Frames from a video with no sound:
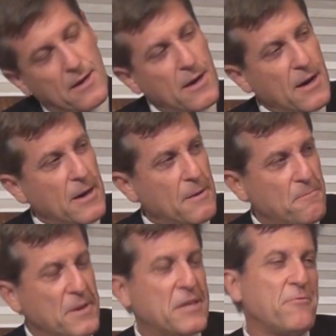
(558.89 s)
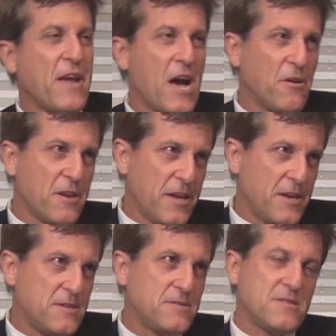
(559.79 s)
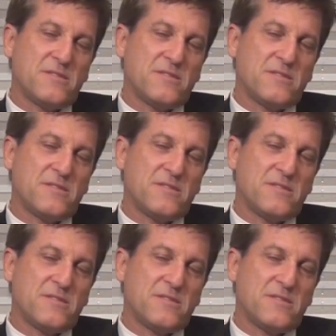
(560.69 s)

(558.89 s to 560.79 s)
But the reality is,